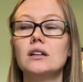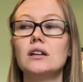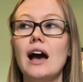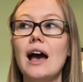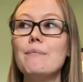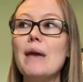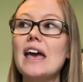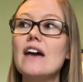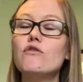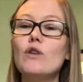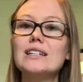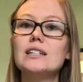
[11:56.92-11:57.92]
I may
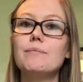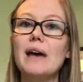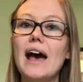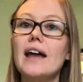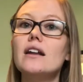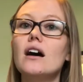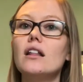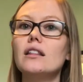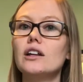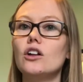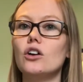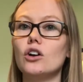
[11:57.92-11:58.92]
have went to bed a
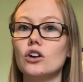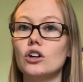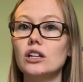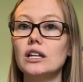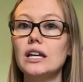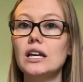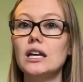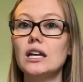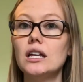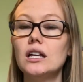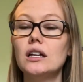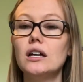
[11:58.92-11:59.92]
little early
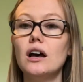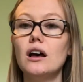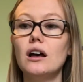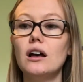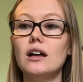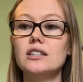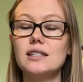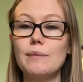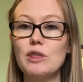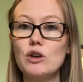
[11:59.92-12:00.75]
some of